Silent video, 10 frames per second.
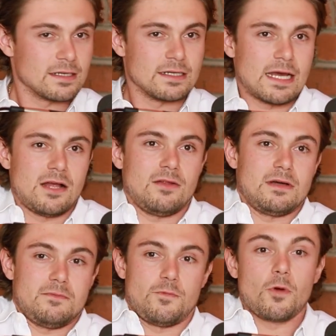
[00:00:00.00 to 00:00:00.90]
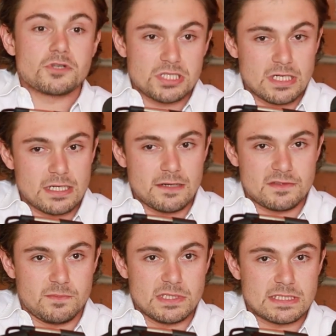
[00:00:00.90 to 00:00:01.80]
Now I'm fortunate enough
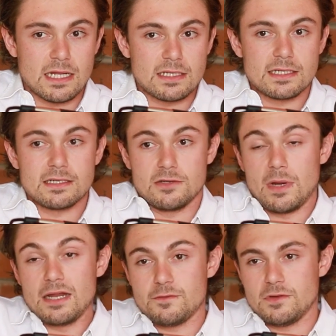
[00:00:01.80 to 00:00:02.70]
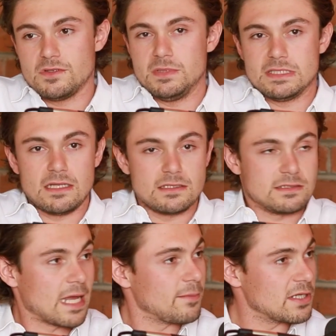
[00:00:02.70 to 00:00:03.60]
to be selling and grateful to be selling
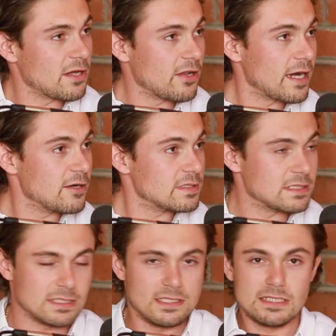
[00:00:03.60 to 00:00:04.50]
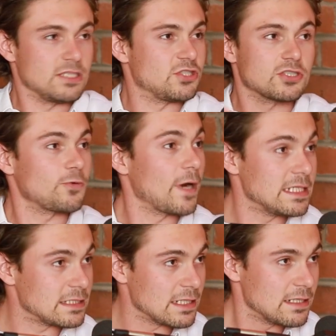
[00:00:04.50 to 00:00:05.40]
$10 million houses. It's just
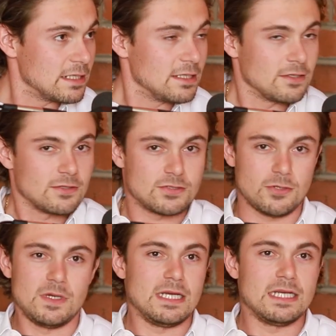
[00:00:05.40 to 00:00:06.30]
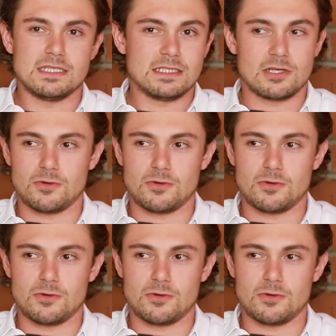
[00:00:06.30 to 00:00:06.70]
crazy. Yes. So it's a